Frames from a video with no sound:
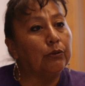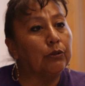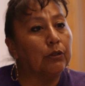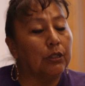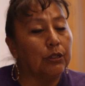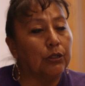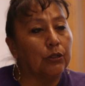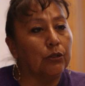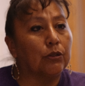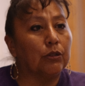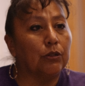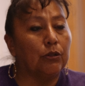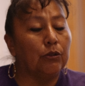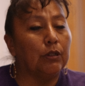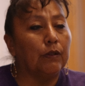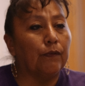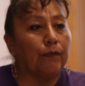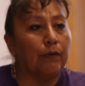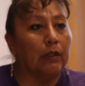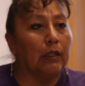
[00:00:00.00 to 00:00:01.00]
because there's two
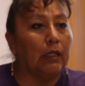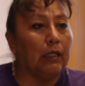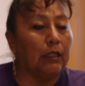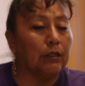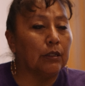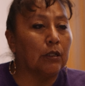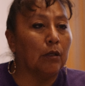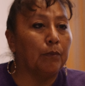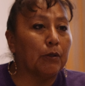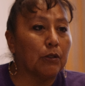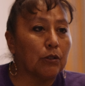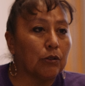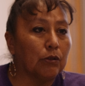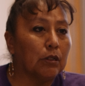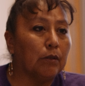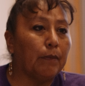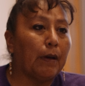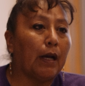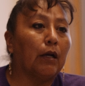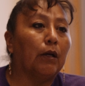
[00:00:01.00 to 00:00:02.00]
different things: commercial
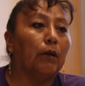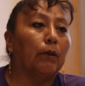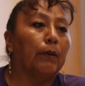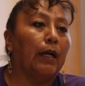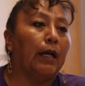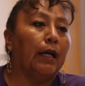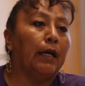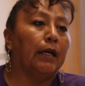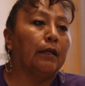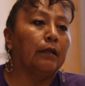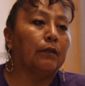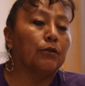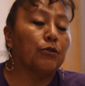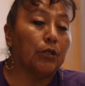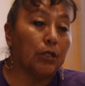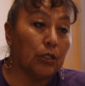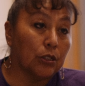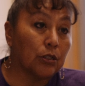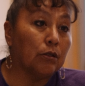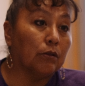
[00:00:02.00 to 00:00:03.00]
tobacco and
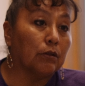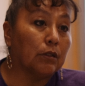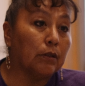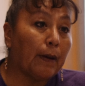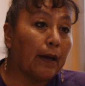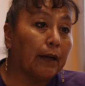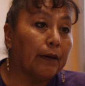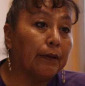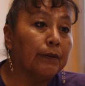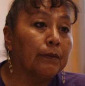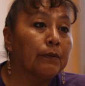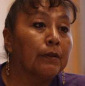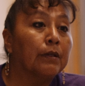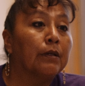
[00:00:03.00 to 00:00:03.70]
traditional tobacco.